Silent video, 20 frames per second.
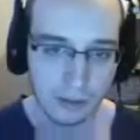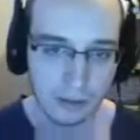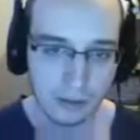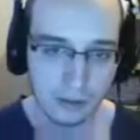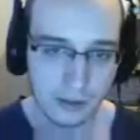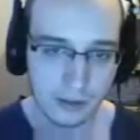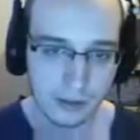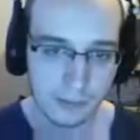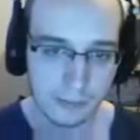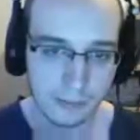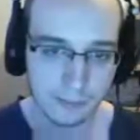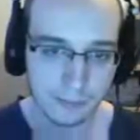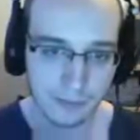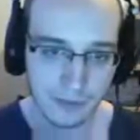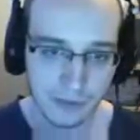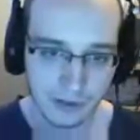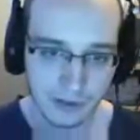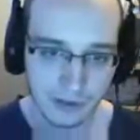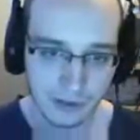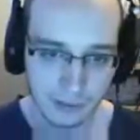a little,
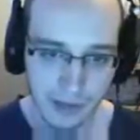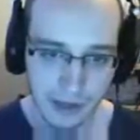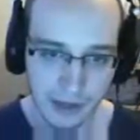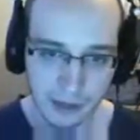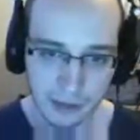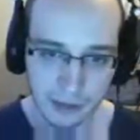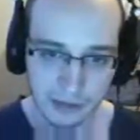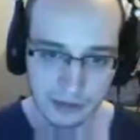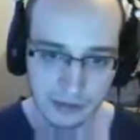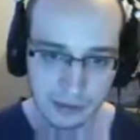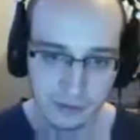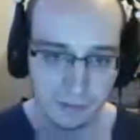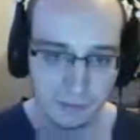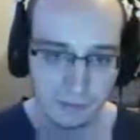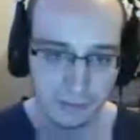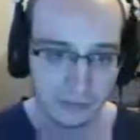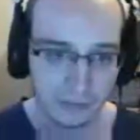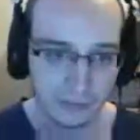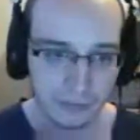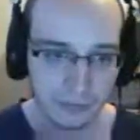and there's some enemies.
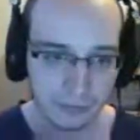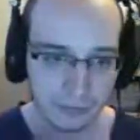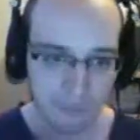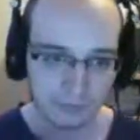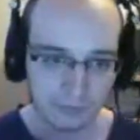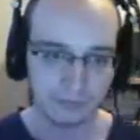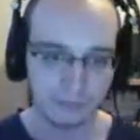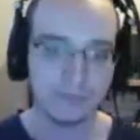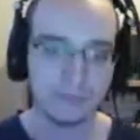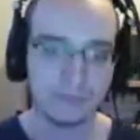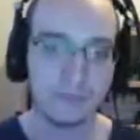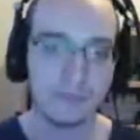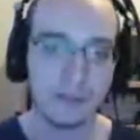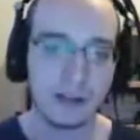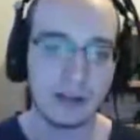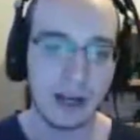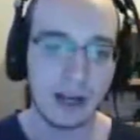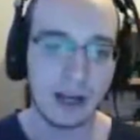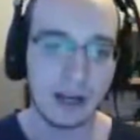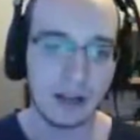
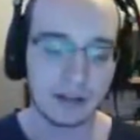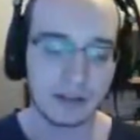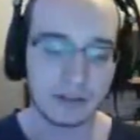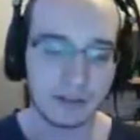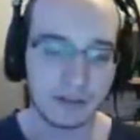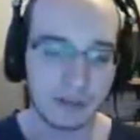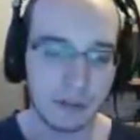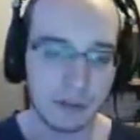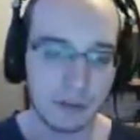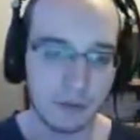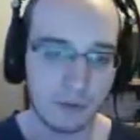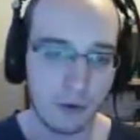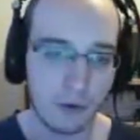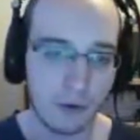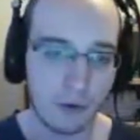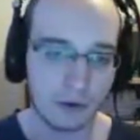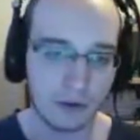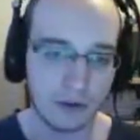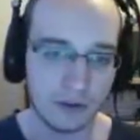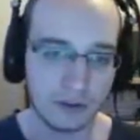And it's the same for all
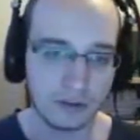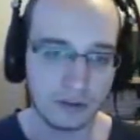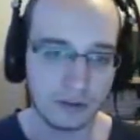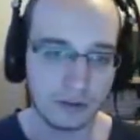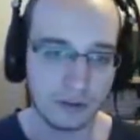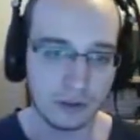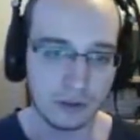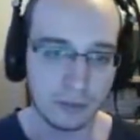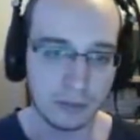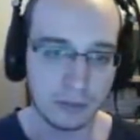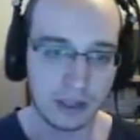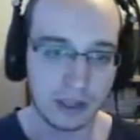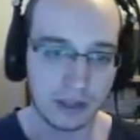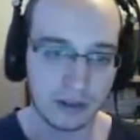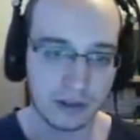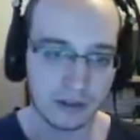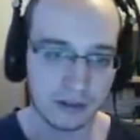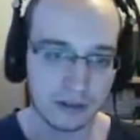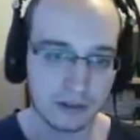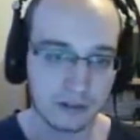these three
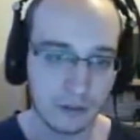pillars. For